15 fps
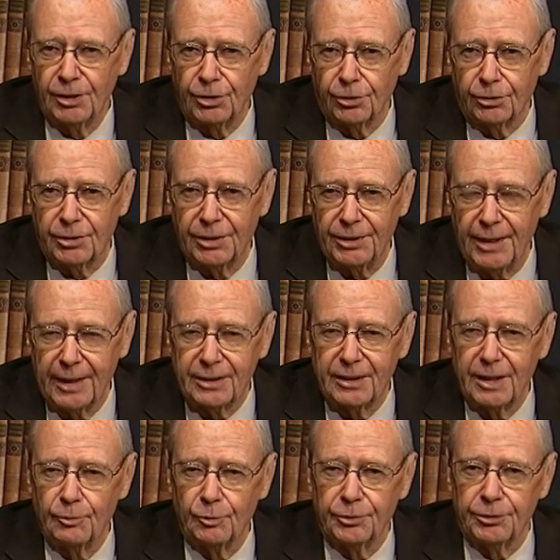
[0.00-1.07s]
you're
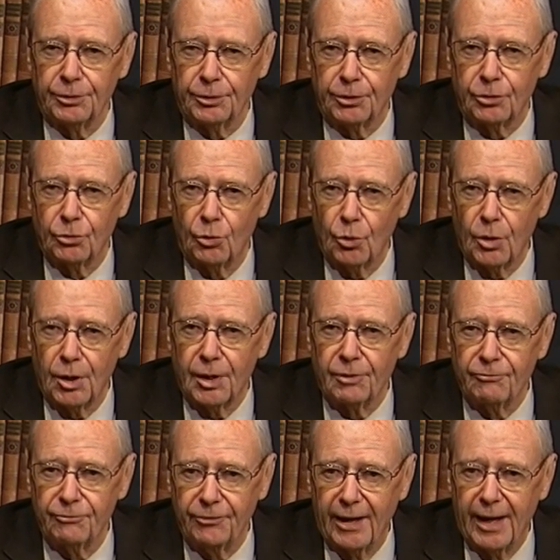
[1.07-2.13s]
connecting with your core
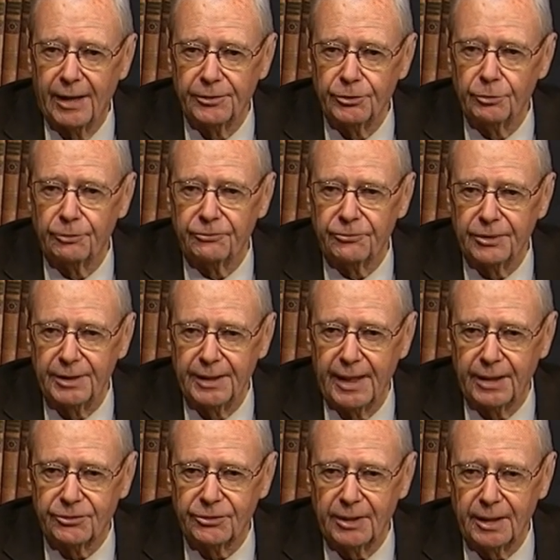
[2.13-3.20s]
value of
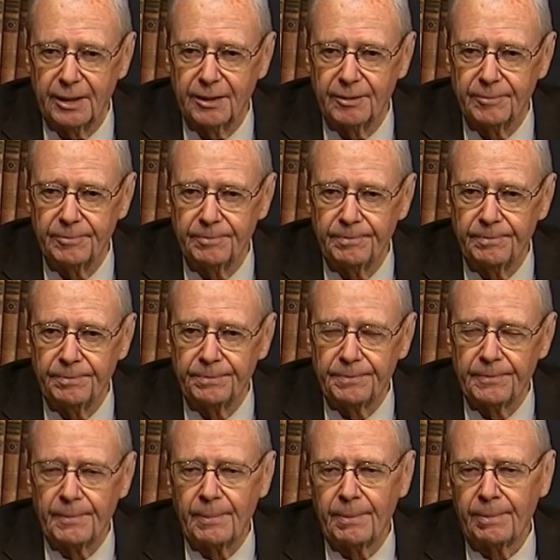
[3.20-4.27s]
connecting.
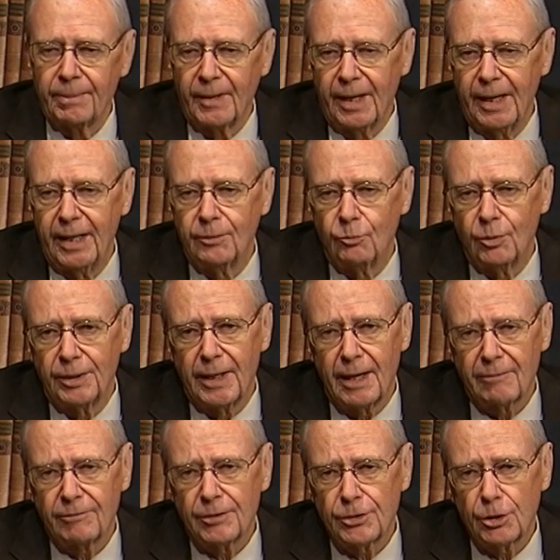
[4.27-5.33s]
And
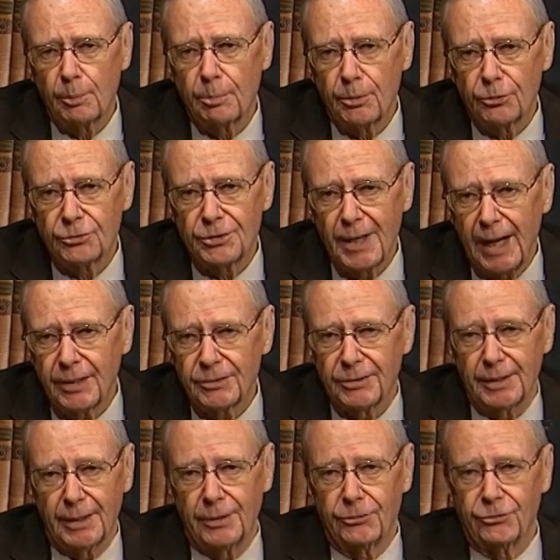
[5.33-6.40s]
whenever you're
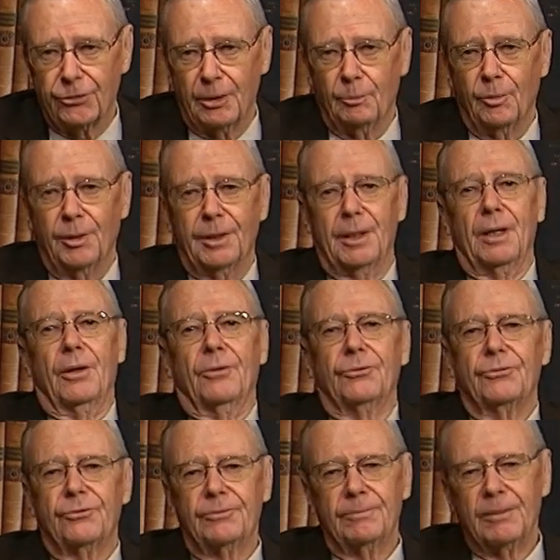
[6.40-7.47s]
protecting someone
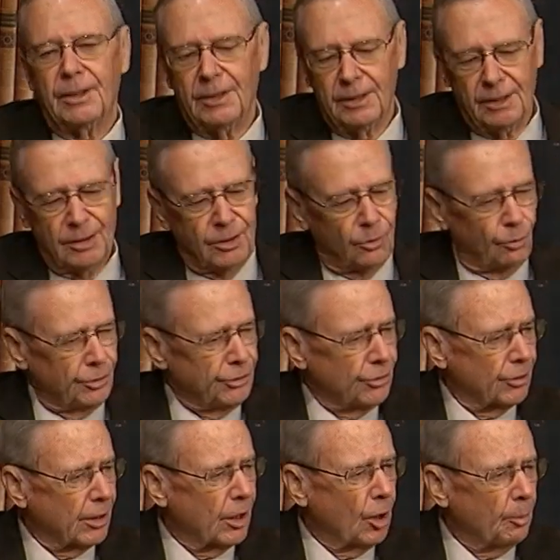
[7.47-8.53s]
else, when
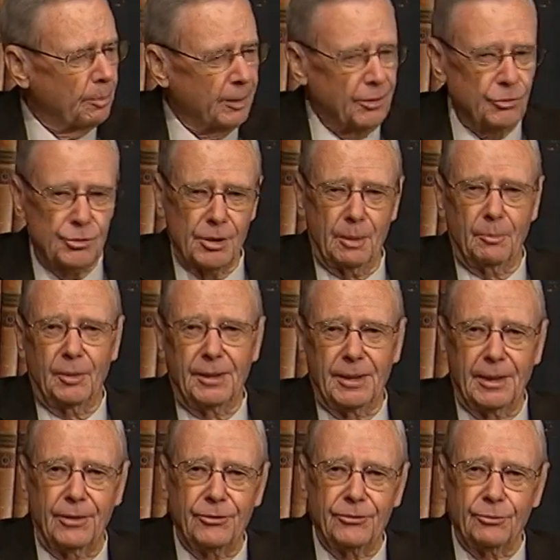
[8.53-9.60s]
you're helping
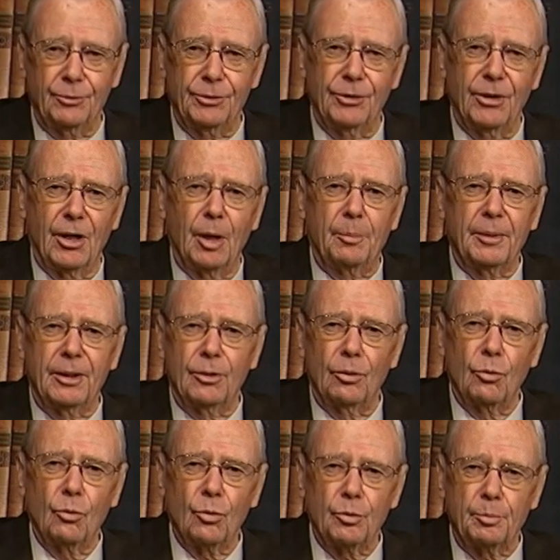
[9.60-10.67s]
someone else, when you're helping an
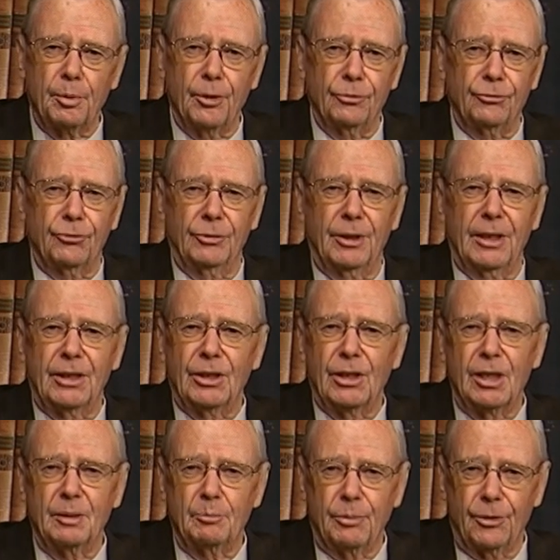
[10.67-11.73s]
old person, a
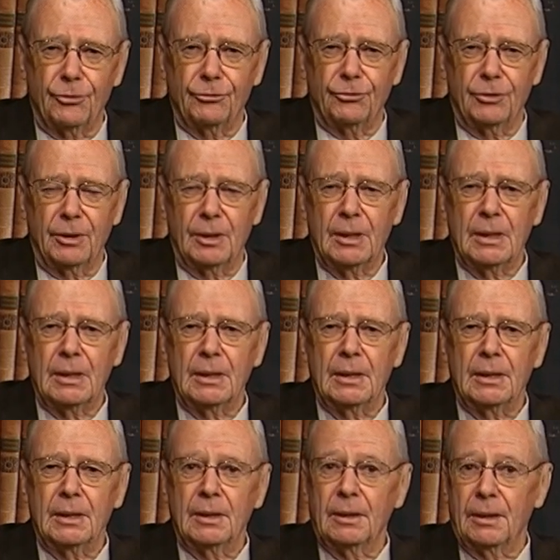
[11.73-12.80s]
young person,
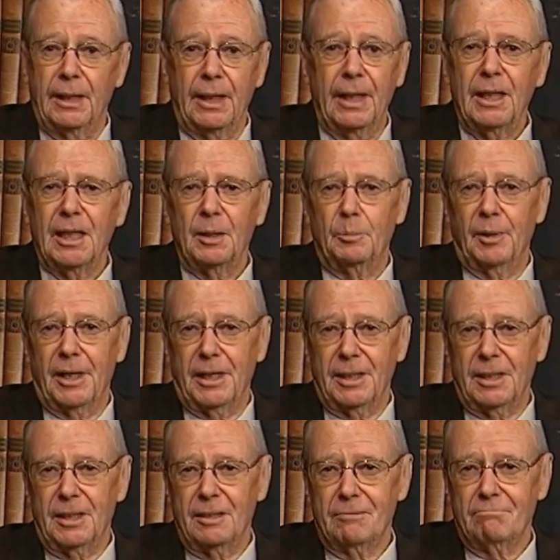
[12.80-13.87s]

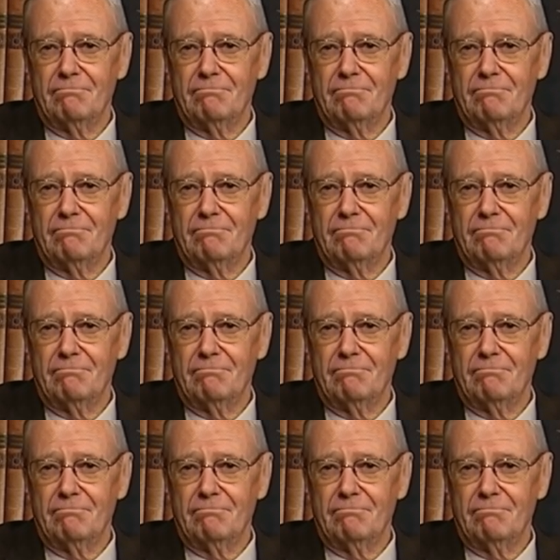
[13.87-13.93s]
anybody,